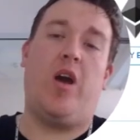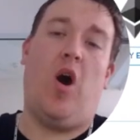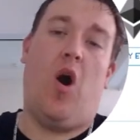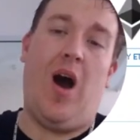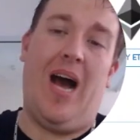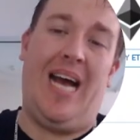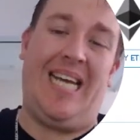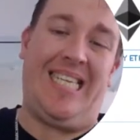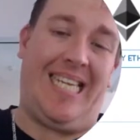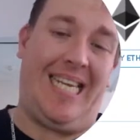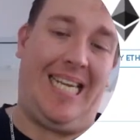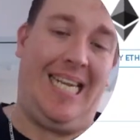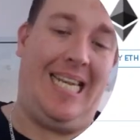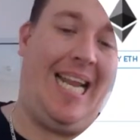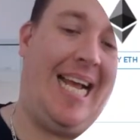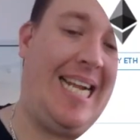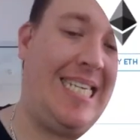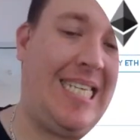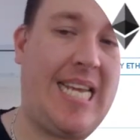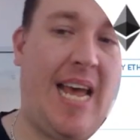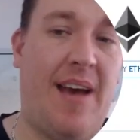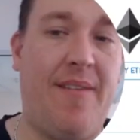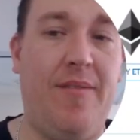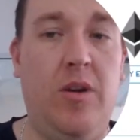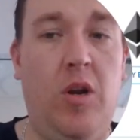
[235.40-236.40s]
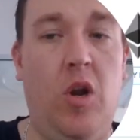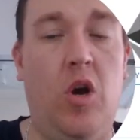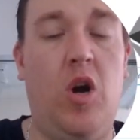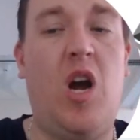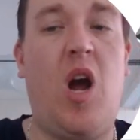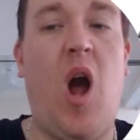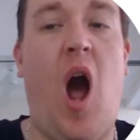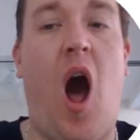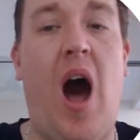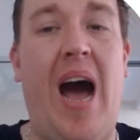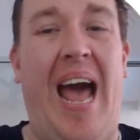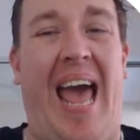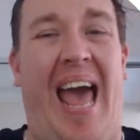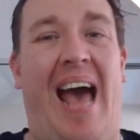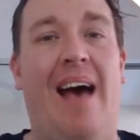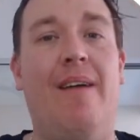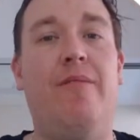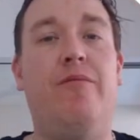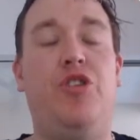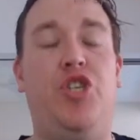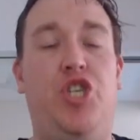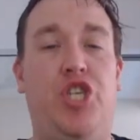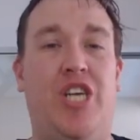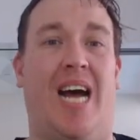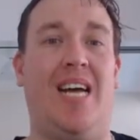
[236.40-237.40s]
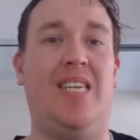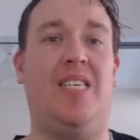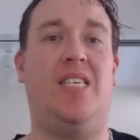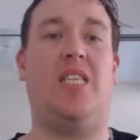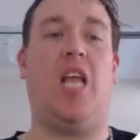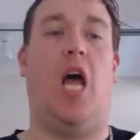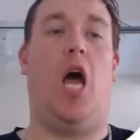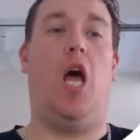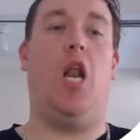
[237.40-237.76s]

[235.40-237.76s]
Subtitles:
guys, let's have a look. I have just